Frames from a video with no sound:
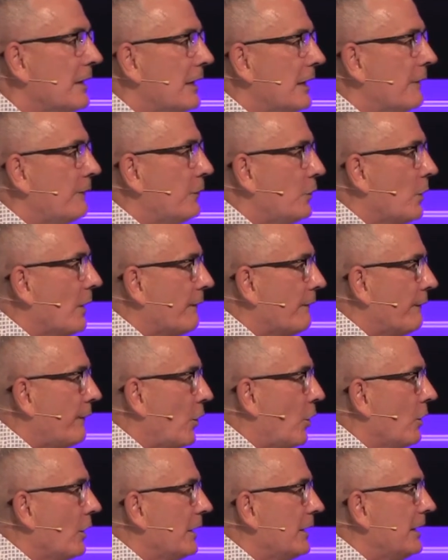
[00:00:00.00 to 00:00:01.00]
If you have
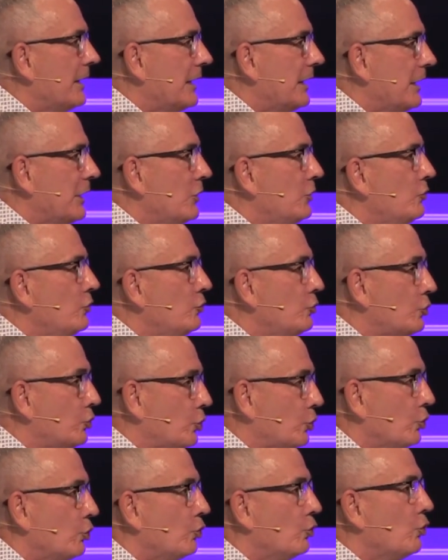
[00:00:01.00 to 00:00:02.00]
fallen
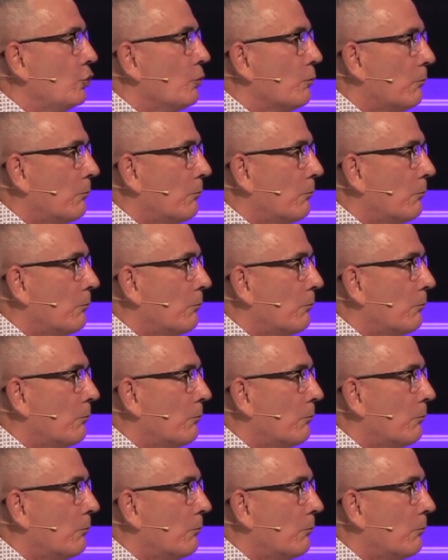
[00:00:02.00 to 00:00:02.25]
into